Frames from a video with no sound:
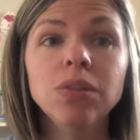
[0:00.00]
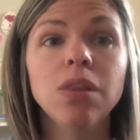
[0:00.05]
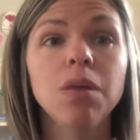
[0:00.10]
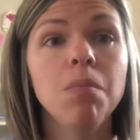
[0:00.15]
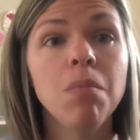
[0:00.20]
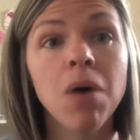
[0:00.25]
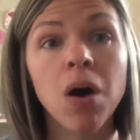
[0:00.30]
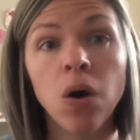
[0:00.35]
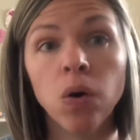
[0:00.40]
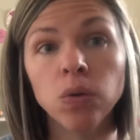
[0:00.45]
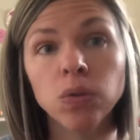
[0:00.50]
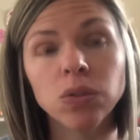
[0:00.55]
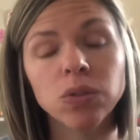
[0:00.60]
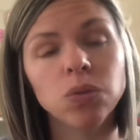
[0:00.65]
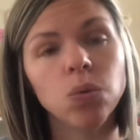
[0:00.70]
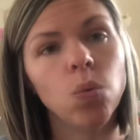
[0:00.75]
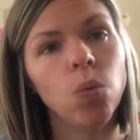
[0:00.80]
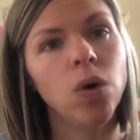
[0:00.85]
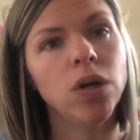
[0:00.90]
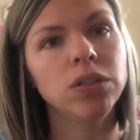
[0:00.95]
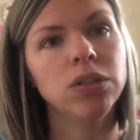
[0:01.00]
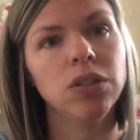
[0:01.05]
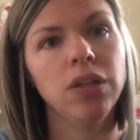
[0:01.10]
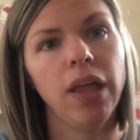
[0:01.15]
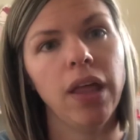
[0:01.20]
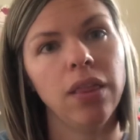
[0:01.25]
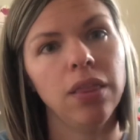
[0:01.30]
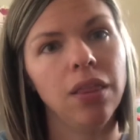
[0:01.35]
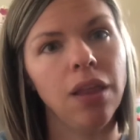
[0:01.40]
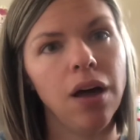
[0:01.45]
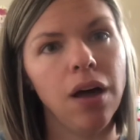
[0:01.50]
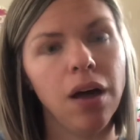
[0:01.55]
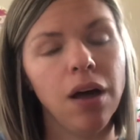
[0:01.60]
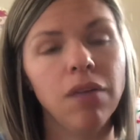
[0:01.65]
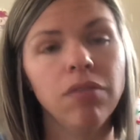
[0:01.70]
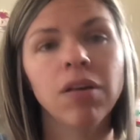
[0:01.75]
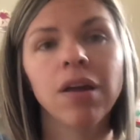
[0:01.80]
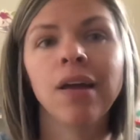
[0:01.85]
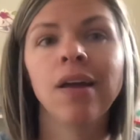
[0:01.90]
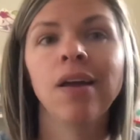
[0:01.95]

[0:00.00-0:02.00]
the most. What do they love?